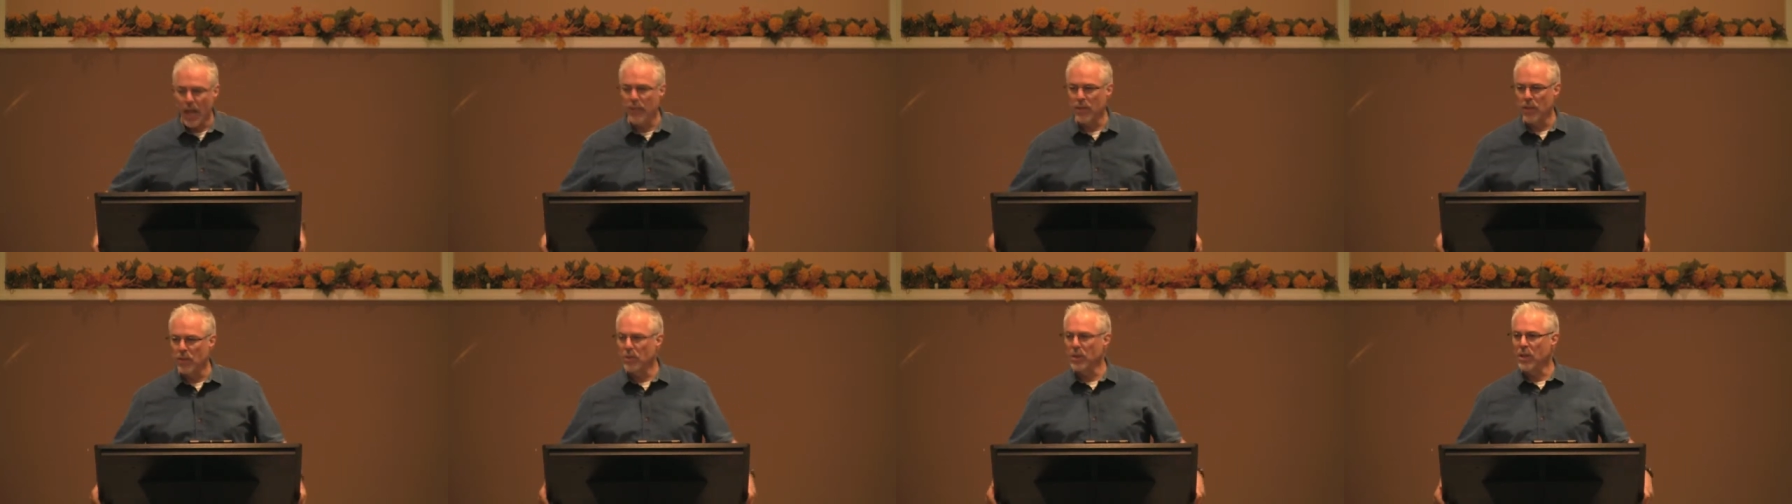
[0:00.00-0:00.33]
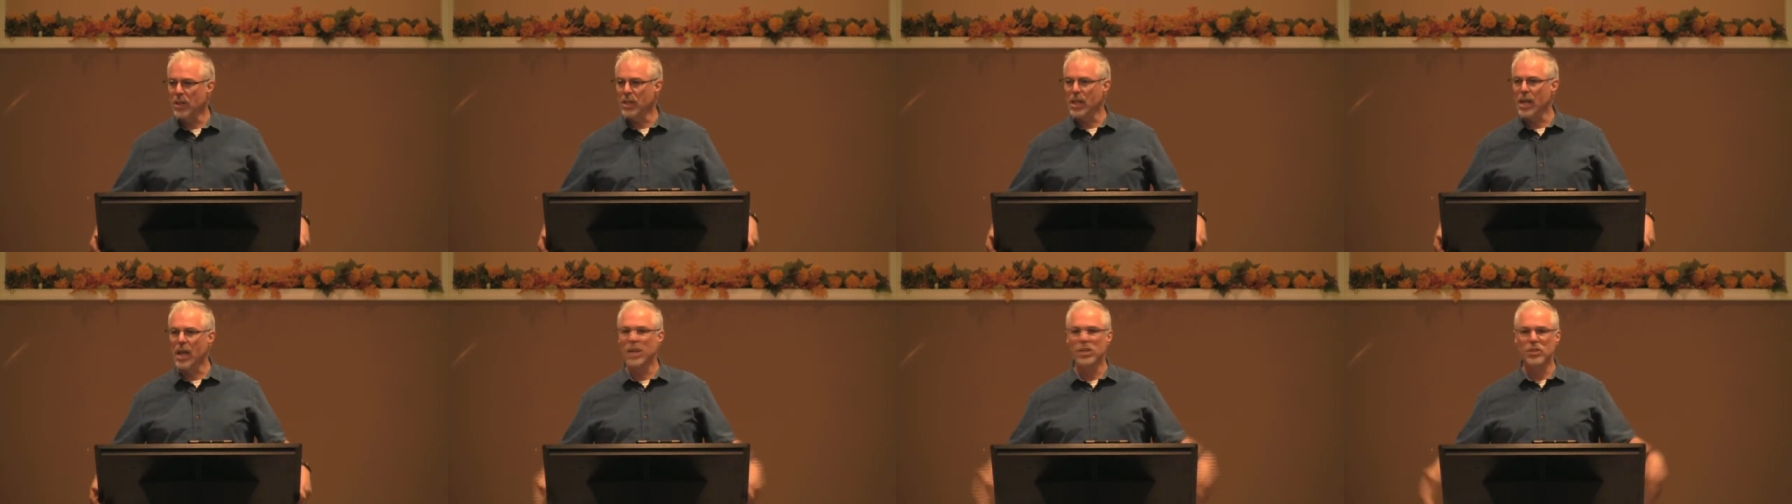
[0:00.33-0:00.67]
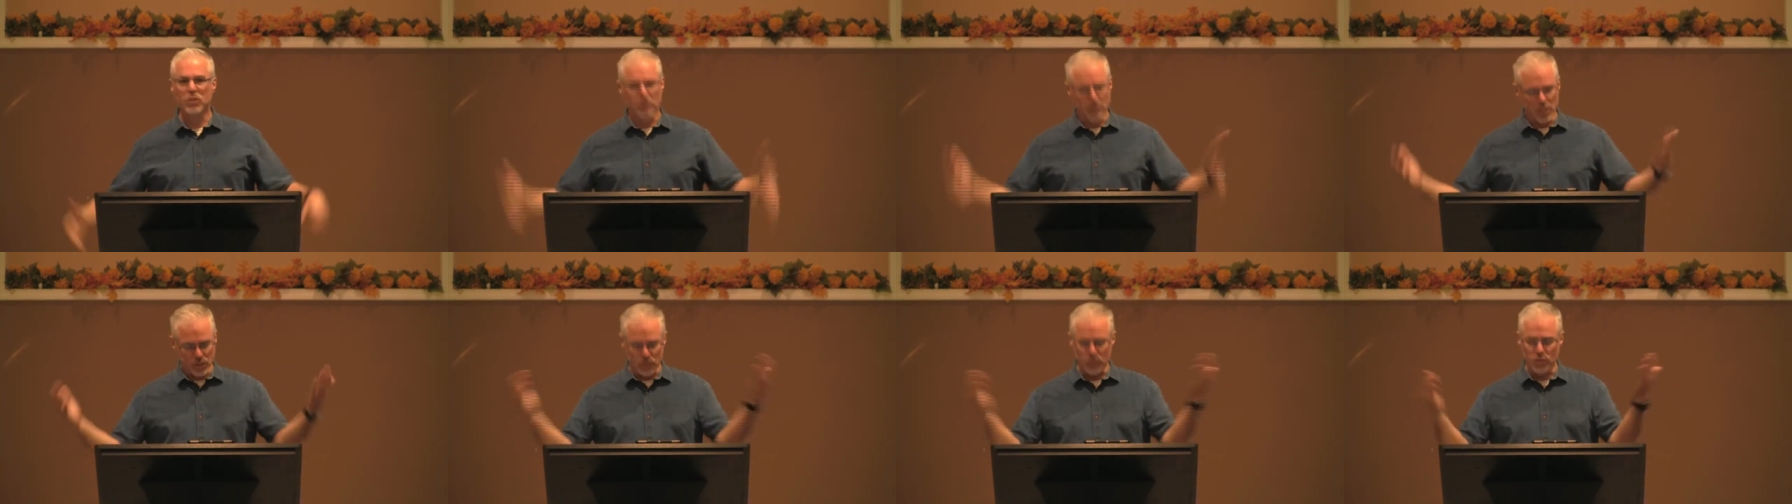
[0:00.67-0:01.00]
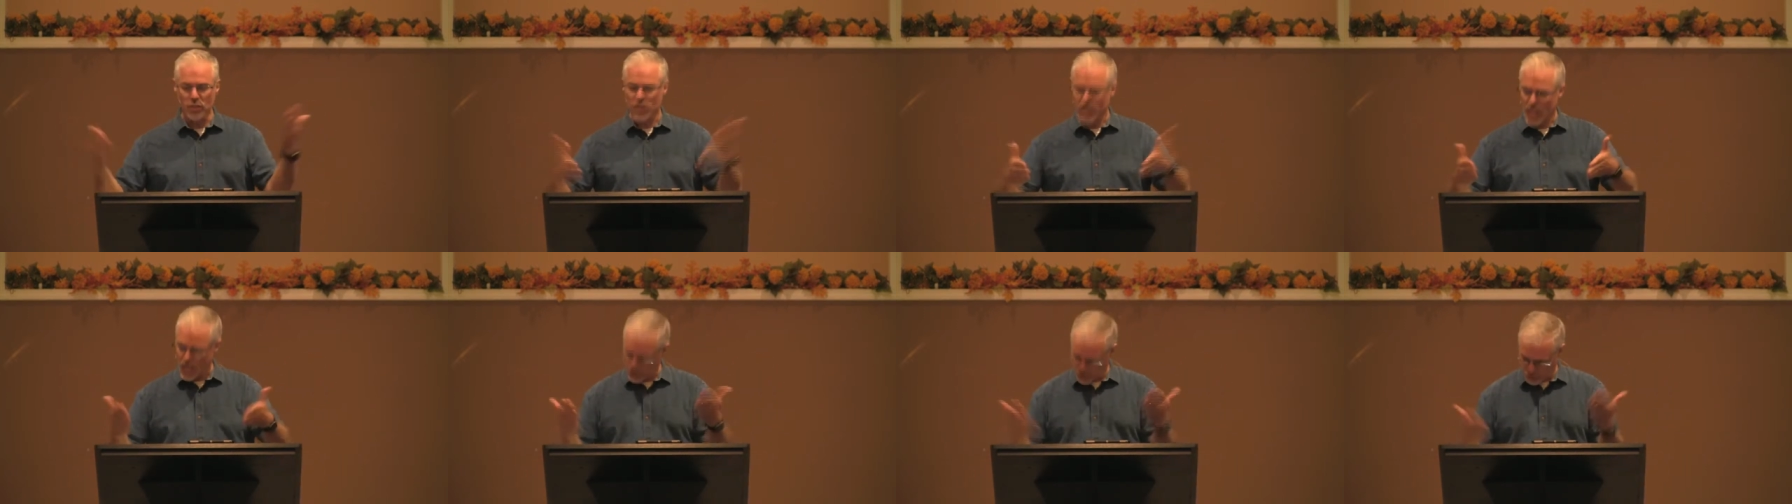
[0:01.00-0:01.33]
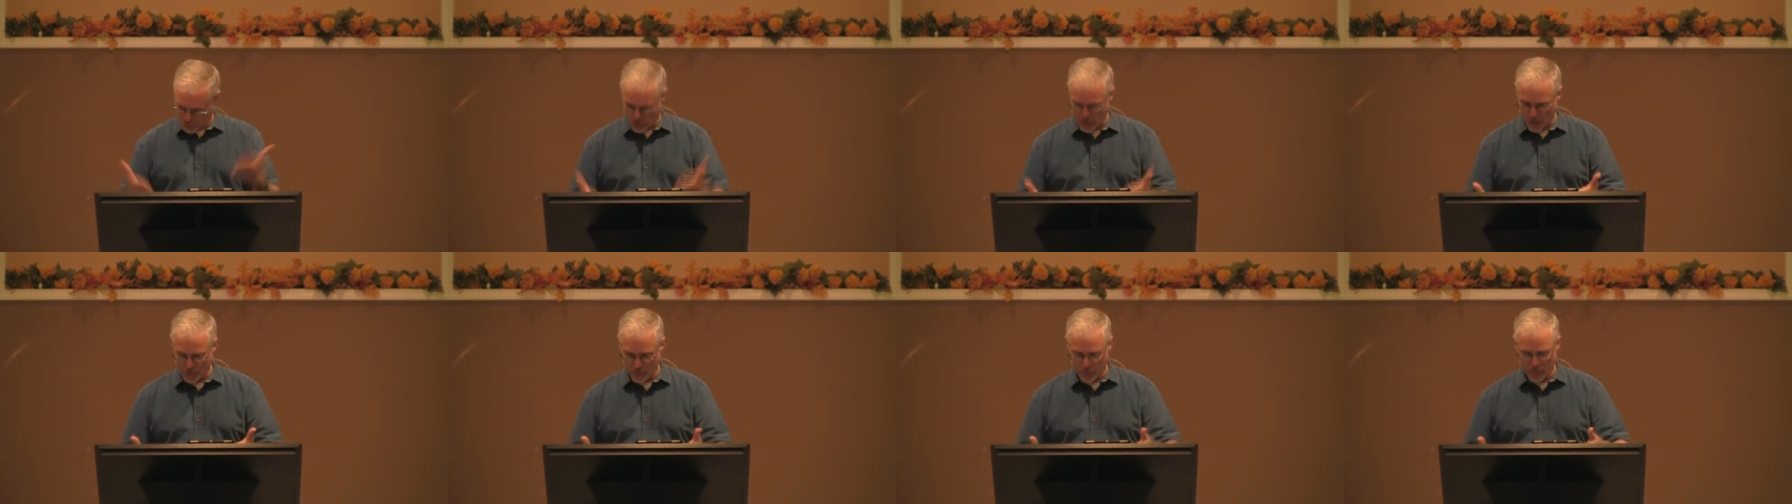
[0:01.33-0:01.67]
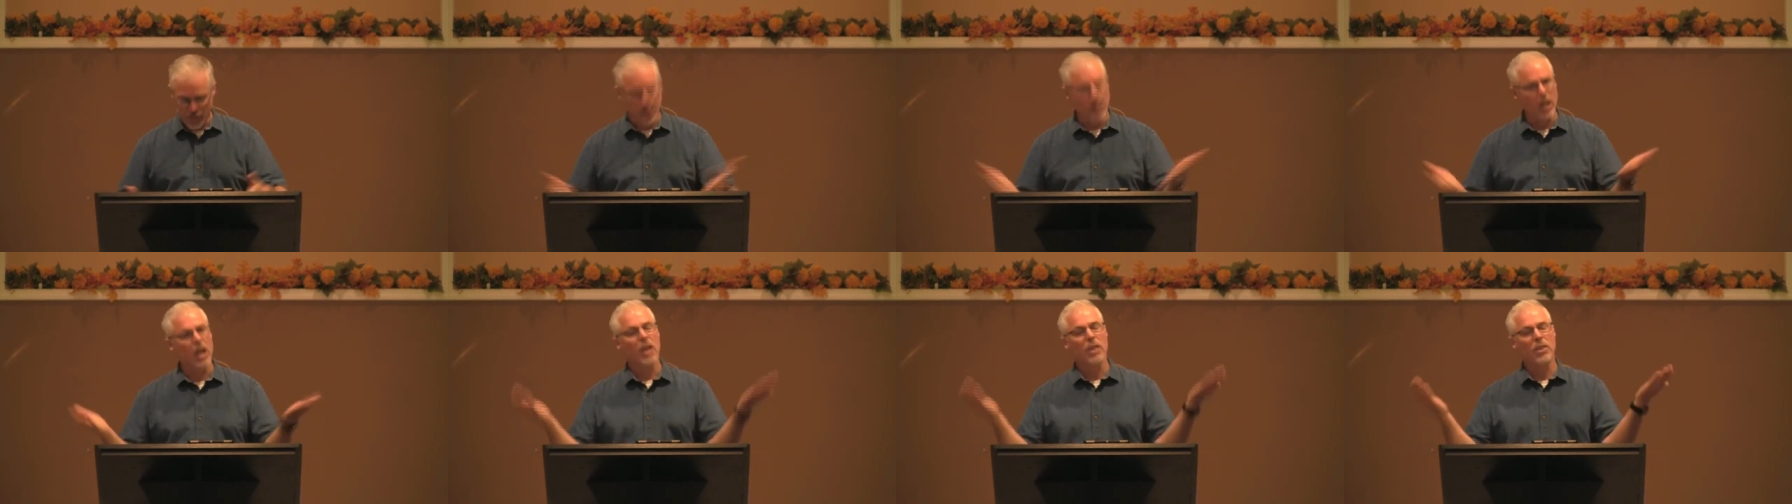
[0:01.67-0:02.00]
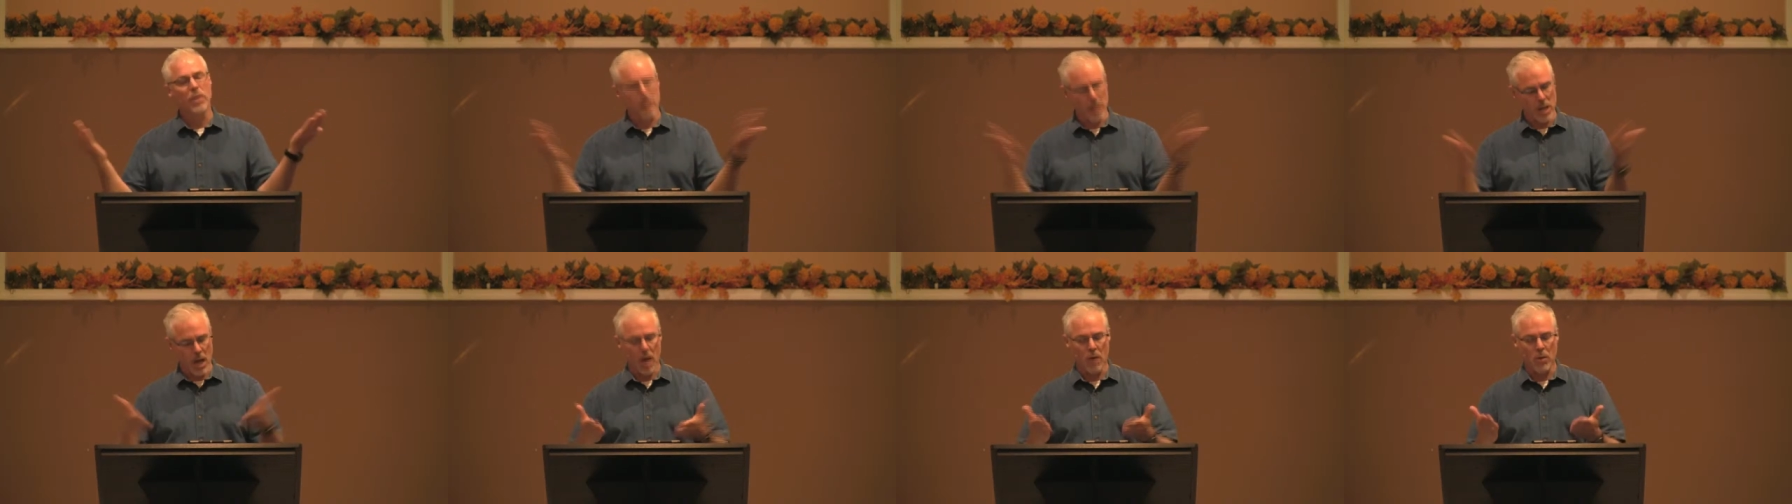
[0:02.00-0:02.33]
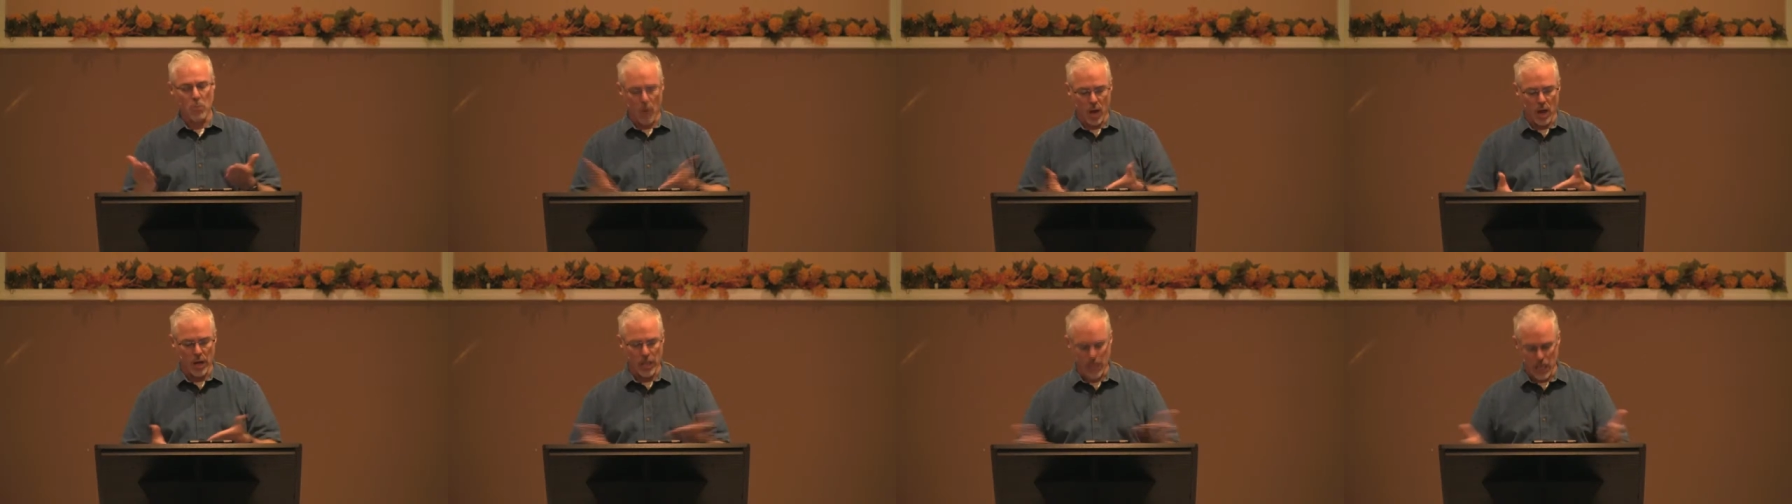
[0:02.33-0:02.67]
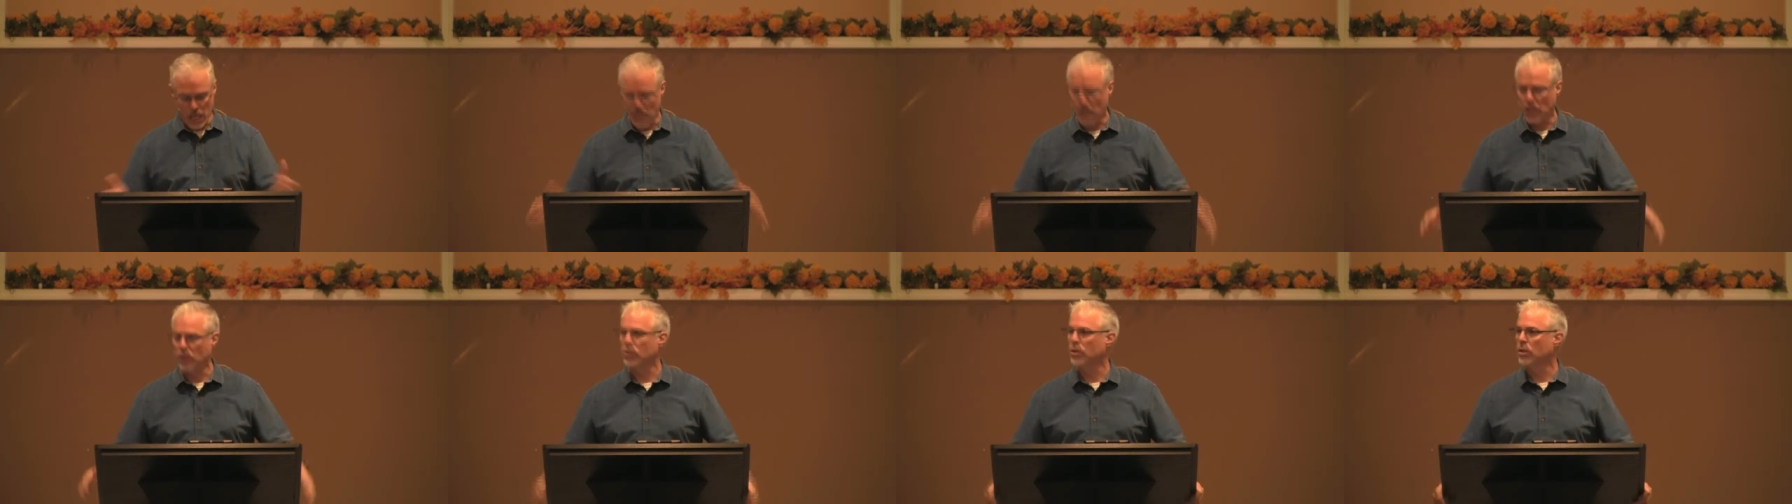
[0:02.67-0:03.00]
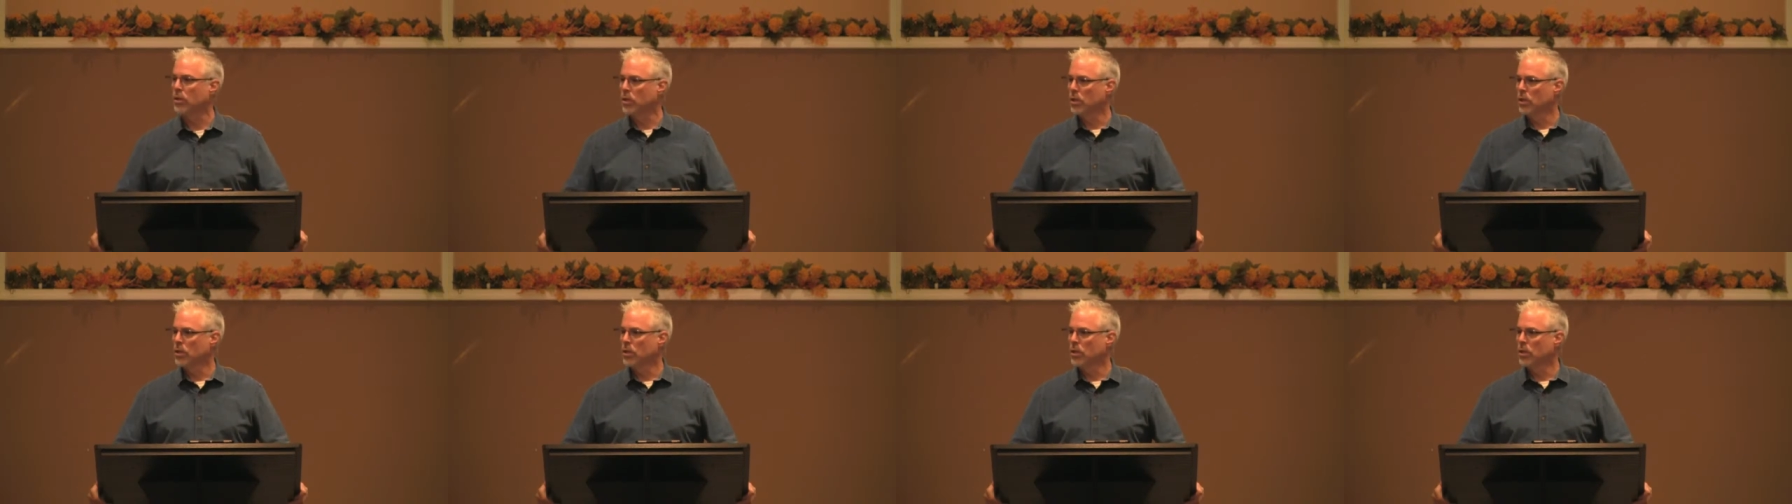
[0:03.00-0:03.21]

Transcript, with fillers: and they realize this is not something that I want to eat.